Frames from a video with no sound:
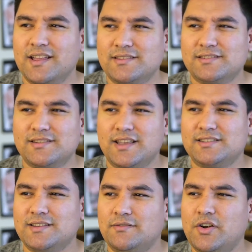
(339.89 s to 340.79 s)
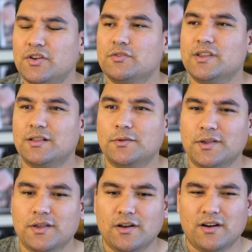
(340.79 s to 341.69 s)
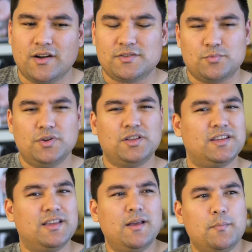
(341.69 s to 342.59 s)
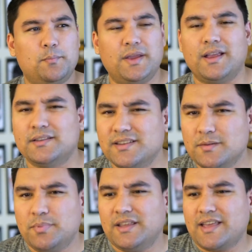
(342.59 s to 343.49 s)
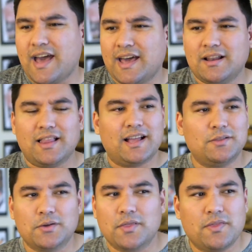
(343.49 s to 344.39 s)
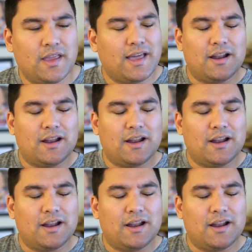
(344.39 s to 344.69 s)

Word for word: It's it's a very unique looking car. It's really big. It's like a big Cadillac looking thing.